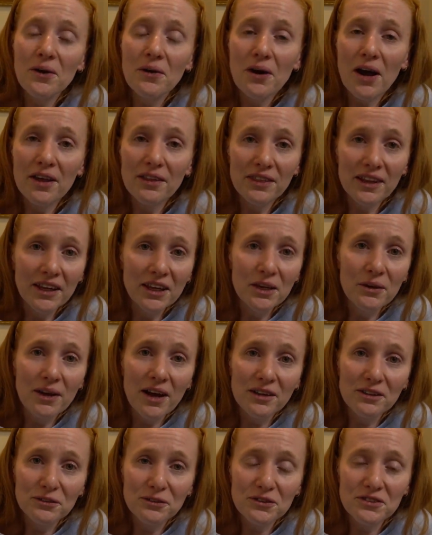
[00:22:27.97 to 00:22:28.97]
I thank you
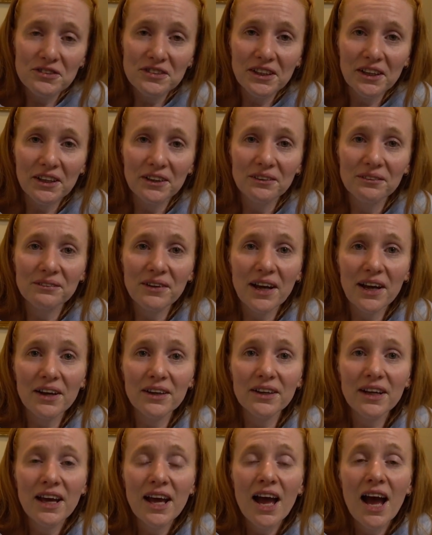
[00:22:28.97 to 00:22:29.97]
guys for sticking
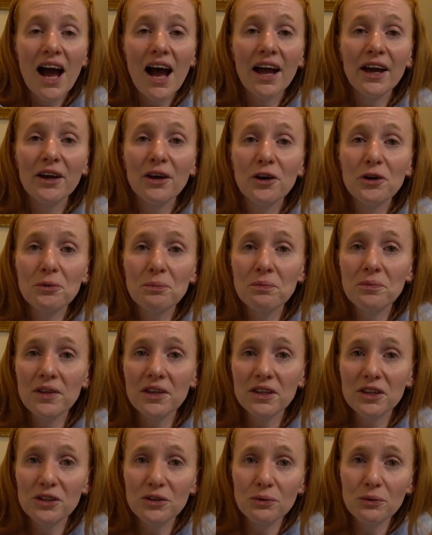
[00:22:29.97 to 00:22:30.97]
around. I hope
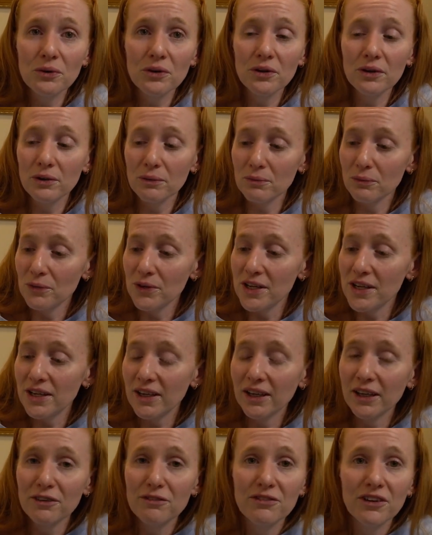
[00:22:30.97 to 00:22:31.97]
that your
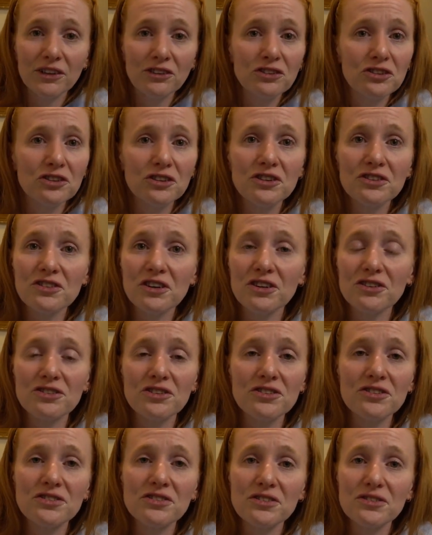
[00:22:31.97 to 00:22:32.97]
reading adventures are
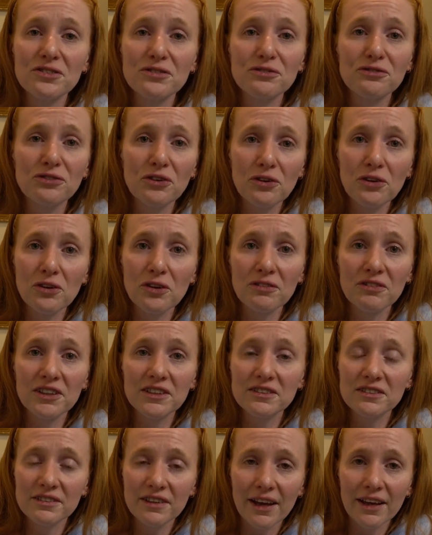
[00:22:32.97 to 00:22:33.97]
just as full of
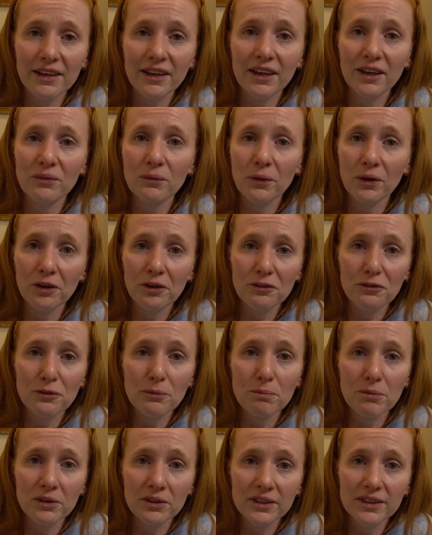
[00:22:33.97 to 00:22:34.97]
exciting, wonderful
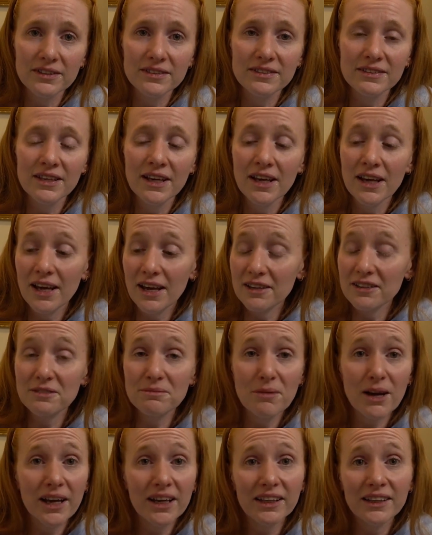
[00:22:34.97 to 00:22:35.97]
books as
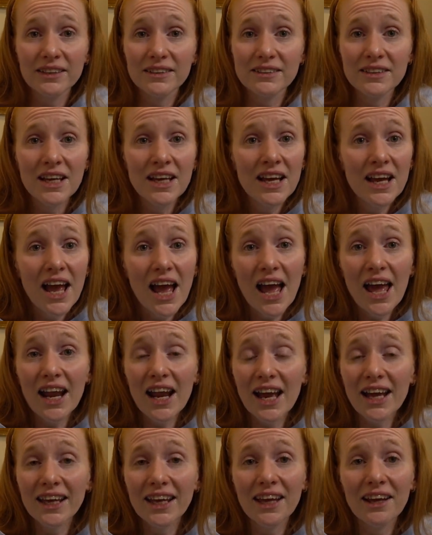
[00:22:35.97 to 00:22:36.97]
mine is, and
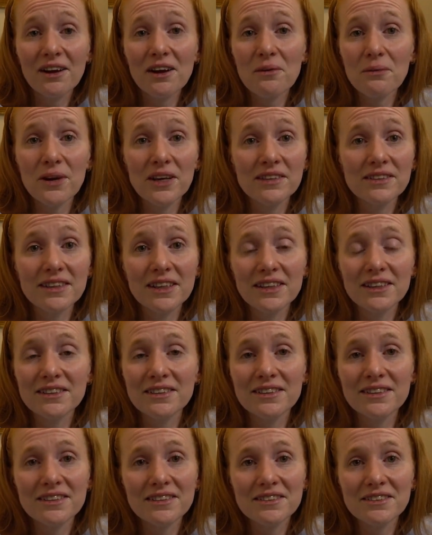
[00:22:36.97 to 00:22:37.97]
I cannot wait to get
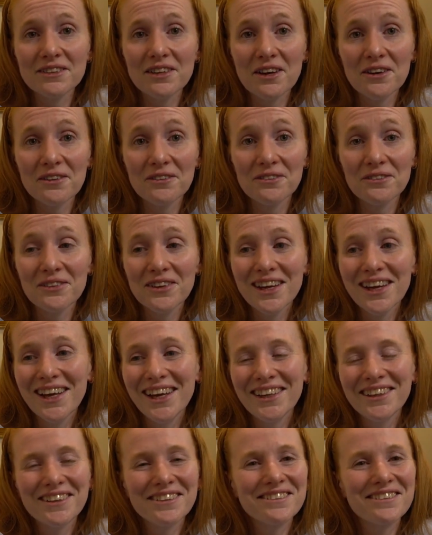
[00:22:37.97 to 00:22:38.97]
to this stuff.
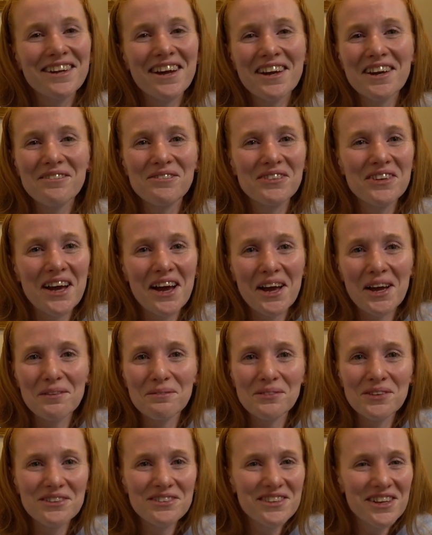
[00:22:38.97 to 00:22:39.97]
There's not enough
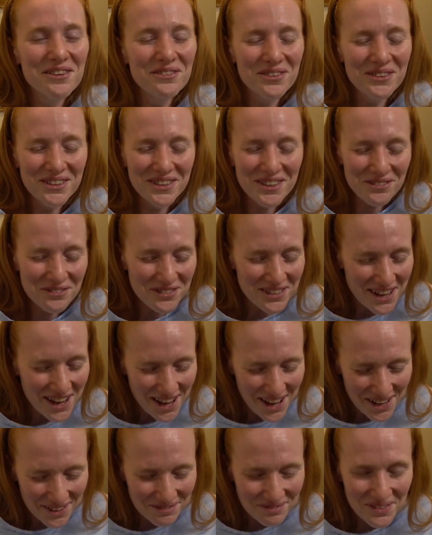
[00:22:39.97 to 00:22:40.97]
time. There's never enough
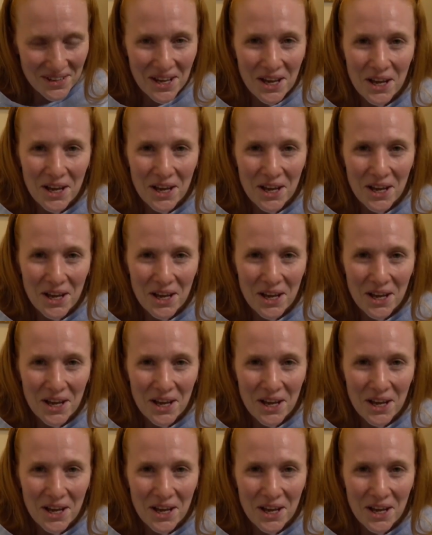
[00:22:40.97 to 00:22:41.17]
time.